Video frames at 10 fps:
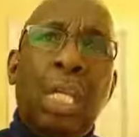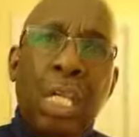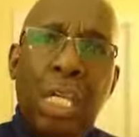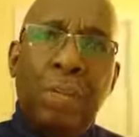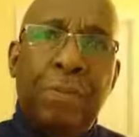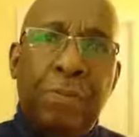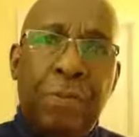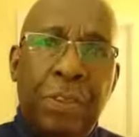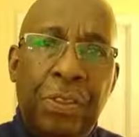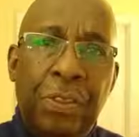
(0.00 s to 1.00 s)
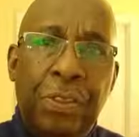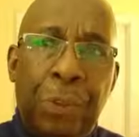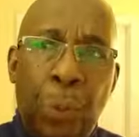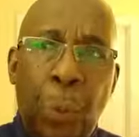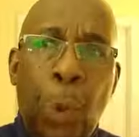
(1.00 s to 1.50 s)
If
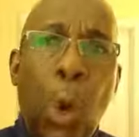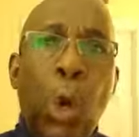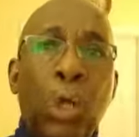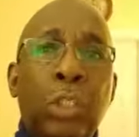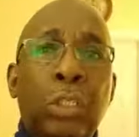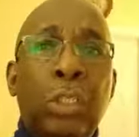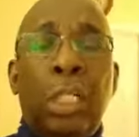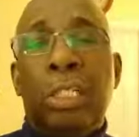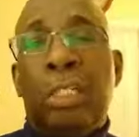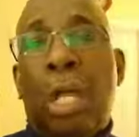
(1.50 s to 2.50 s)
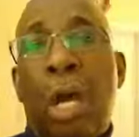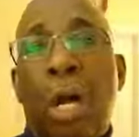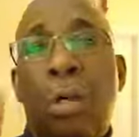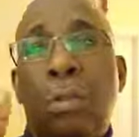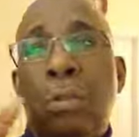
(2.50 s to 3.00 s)
the world can
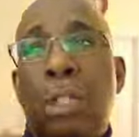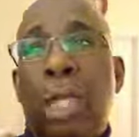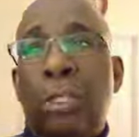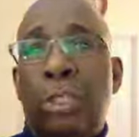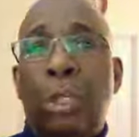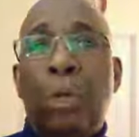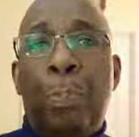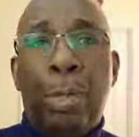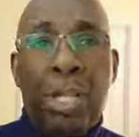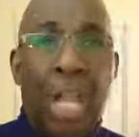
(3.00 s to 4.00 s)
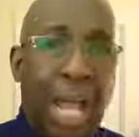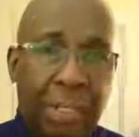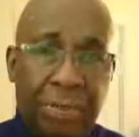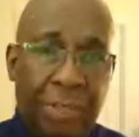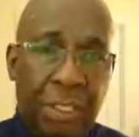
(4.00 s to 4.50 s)
talk and show
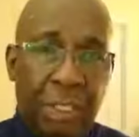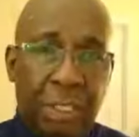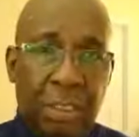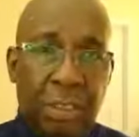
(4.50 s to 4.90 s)
pornography